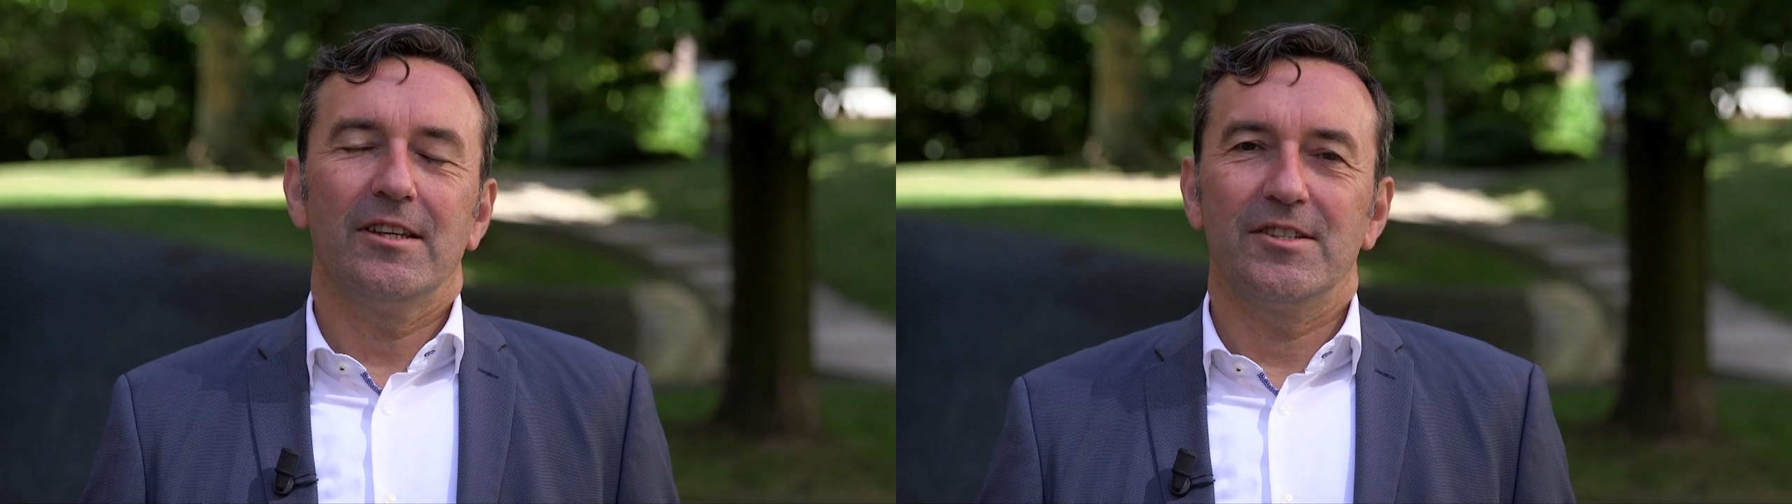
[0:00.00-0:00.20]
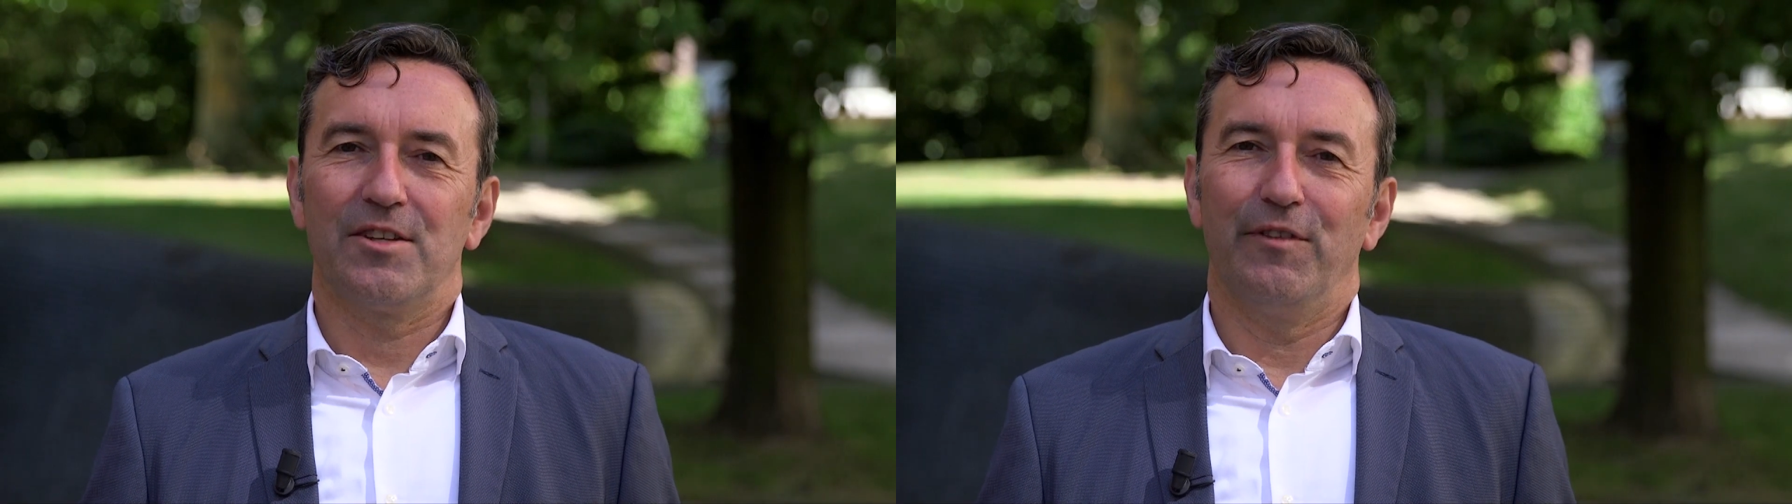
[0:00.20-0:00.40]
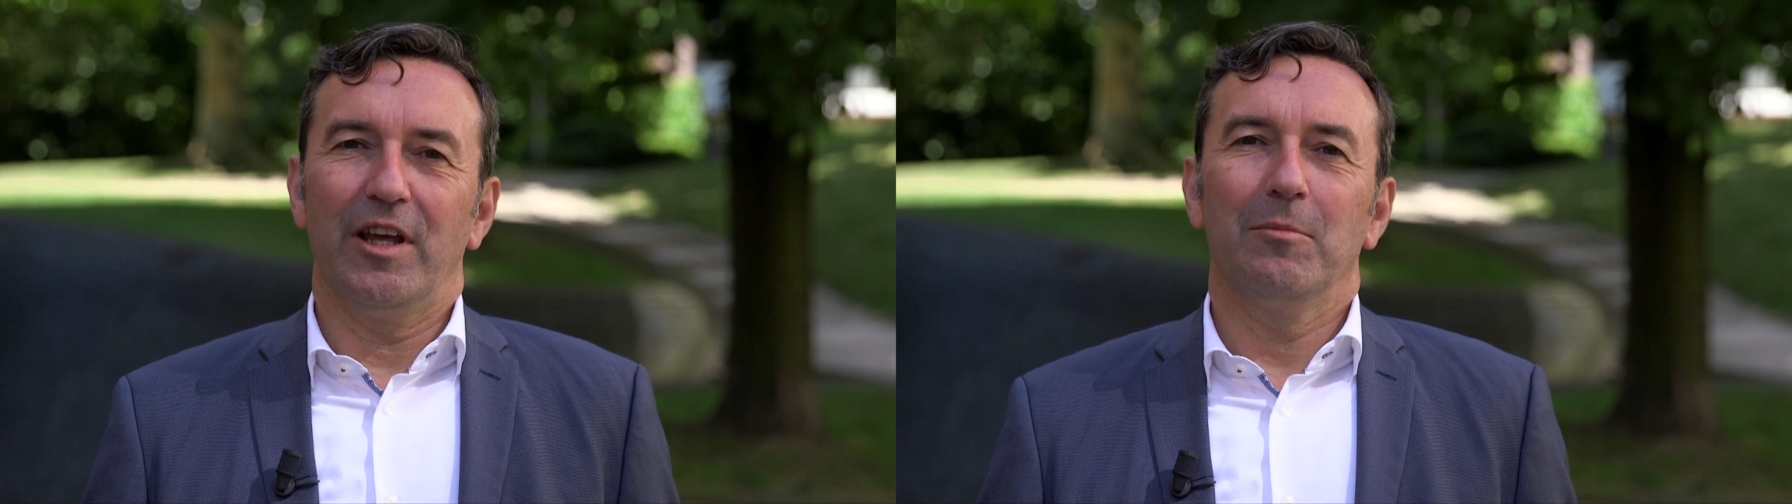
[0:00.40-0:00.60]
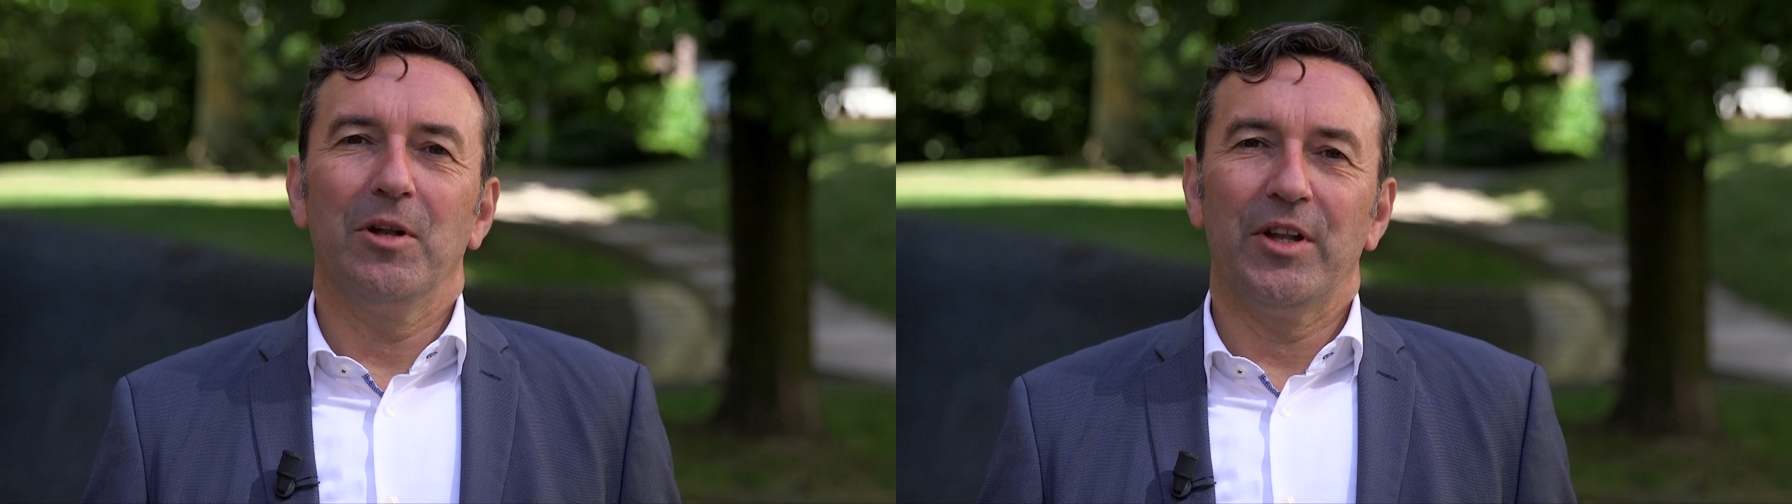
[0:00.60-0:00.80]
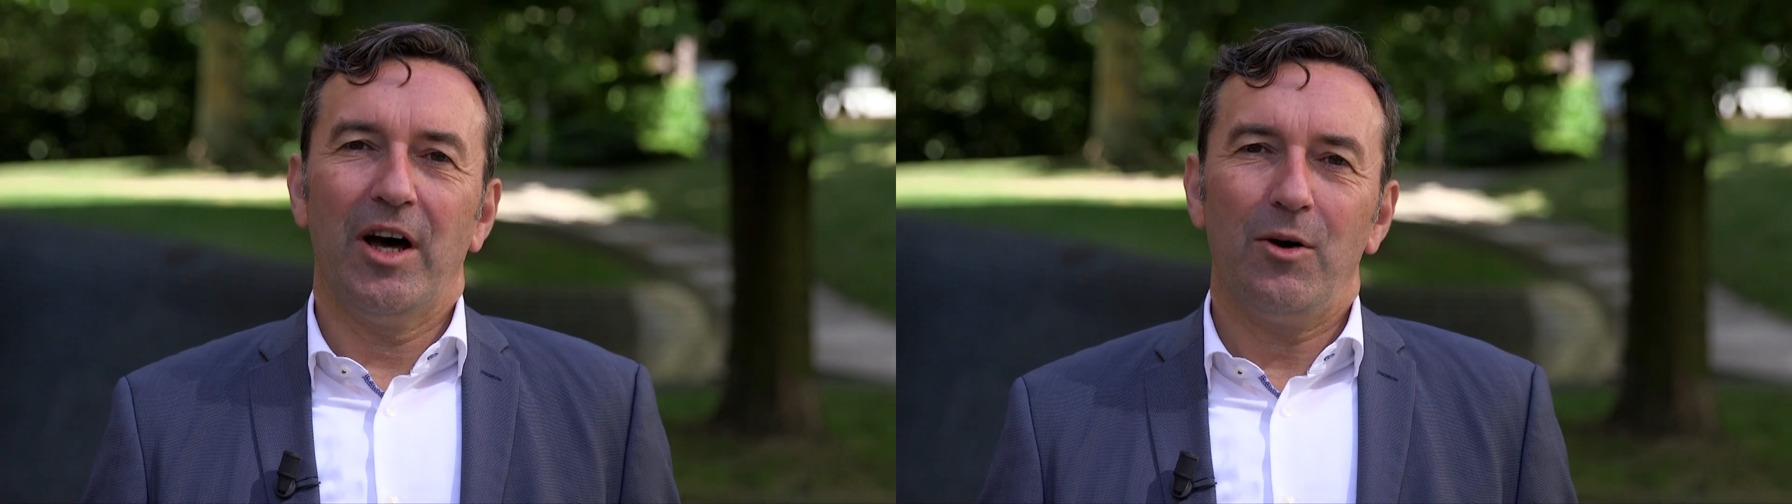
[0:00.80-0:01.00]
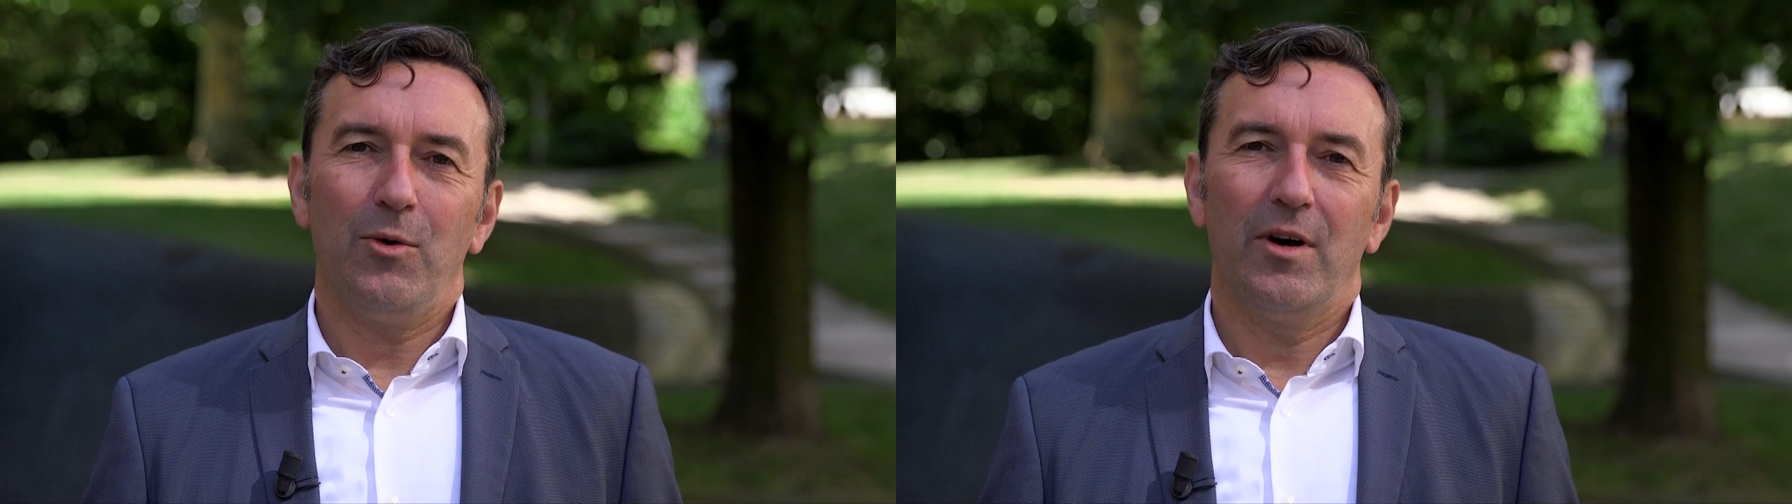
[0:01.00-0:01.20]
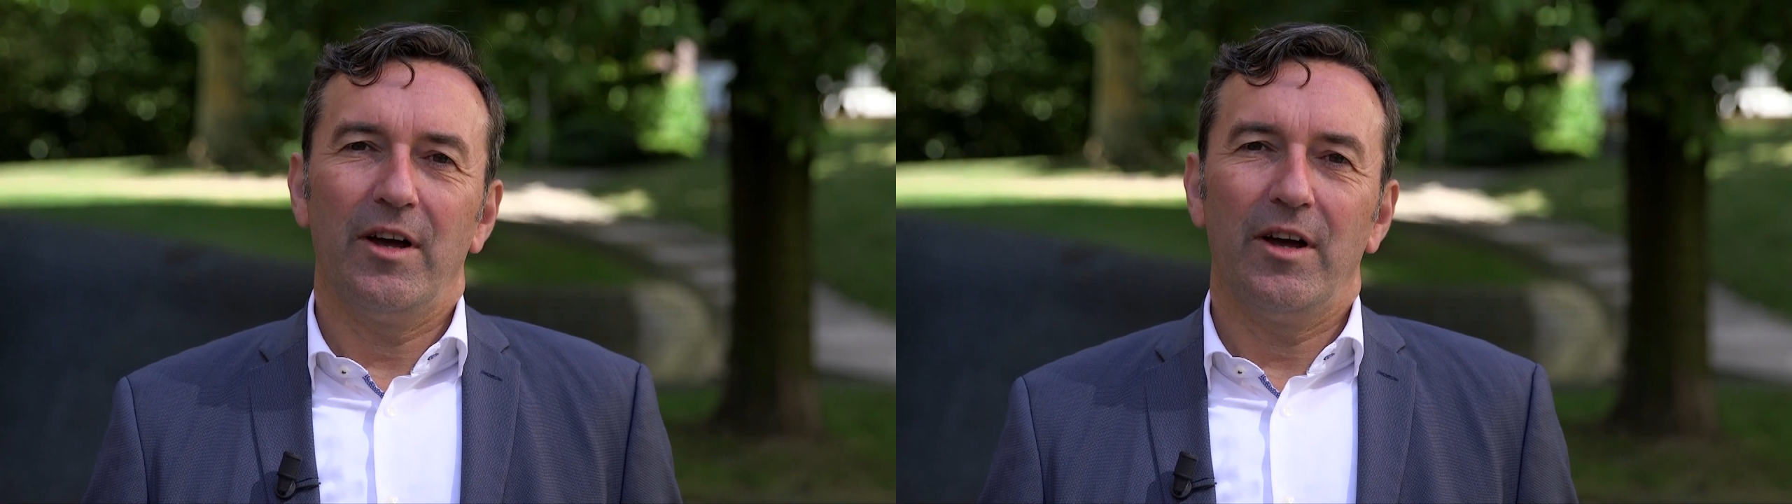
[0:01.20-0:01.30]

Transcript: is available now